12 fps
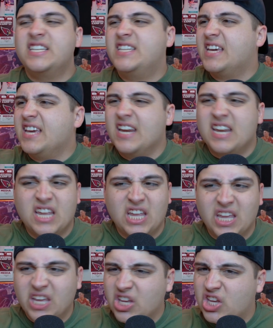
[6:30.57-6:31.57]
to get
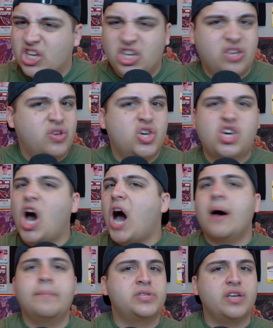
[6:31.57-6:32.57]

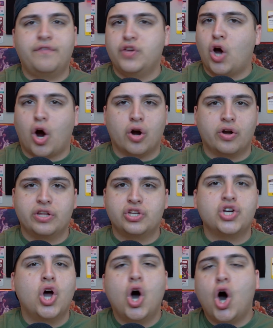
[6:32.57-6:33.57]
gobs of
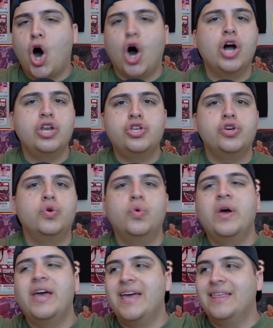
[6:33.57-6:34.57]
yardage on
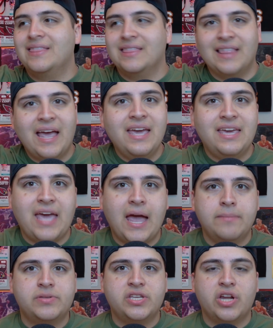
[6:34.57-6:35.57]
you in late
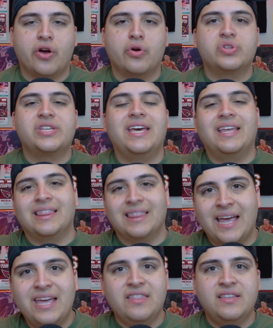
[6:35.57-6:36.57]
game scenarios,
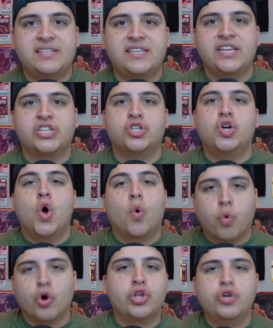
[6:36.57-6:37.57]
late in the season
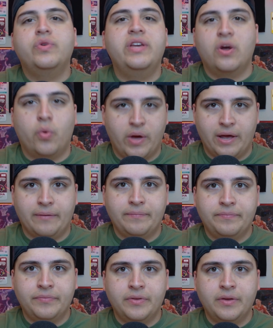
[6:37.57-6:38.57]
where you need a win.
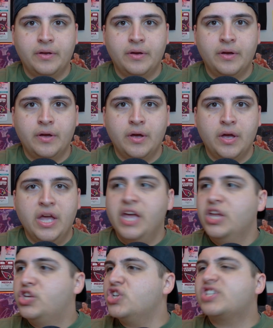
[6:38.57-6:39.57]

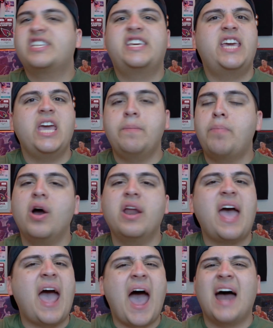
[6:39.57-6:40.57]
Just keep on
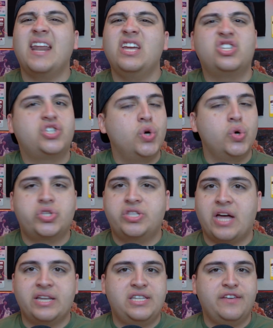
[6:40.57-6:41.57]
adding dudes to
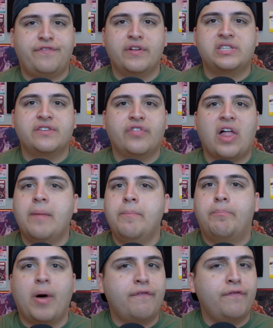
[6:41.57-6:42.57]
that defensive line,
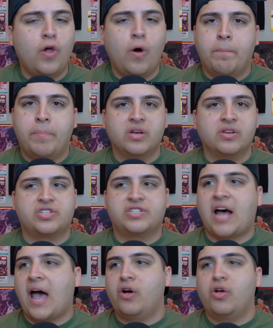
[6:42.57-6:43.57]
Buffalo Bills
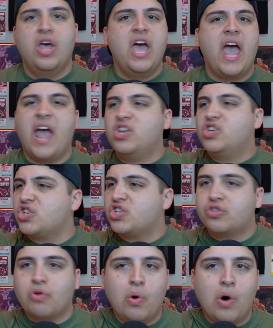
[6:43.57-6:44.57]
style, and just
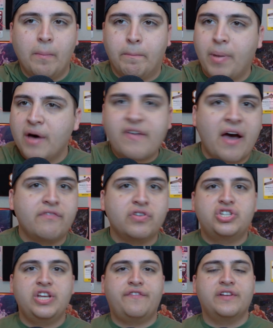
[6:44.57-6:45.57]
throw above
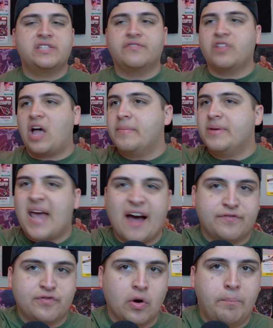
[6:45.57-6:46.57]
average defensive lineman
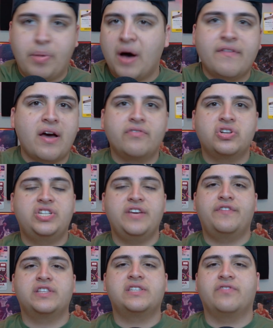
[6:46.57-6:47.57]
after above average
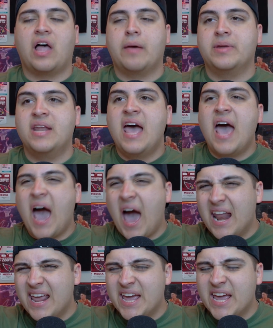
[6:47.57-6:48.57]
defensive lineman
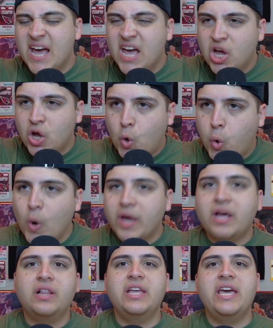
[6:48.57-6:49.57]
at a
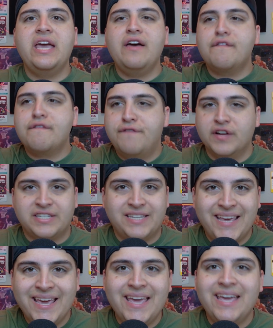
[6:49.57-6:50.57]
quickly
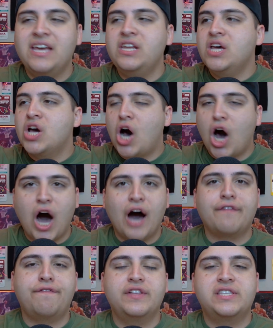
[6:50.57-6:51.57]
fatigued
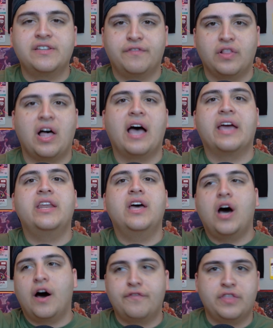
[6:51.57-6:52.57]
offensive line
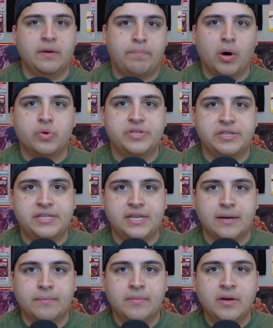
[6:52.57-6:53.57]
of the opposing
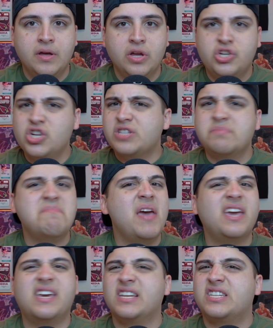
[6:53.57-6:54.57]
team. Just
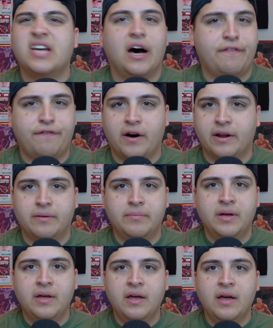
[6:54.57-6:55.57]
make it tough on them.
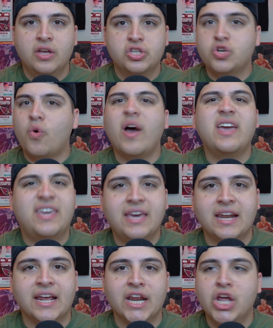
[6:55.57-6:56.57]
So I
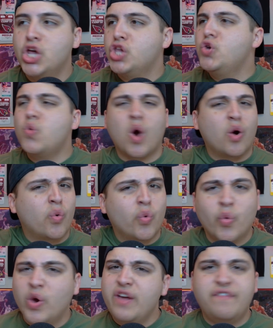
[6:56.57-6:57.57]
get it. You are
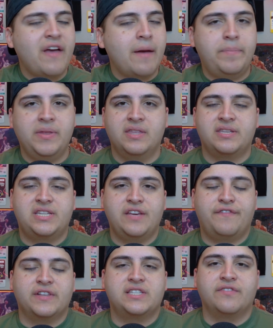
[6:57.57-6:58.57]
revamping this
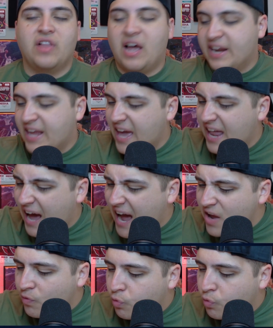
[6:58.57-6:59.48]
defensive line, and I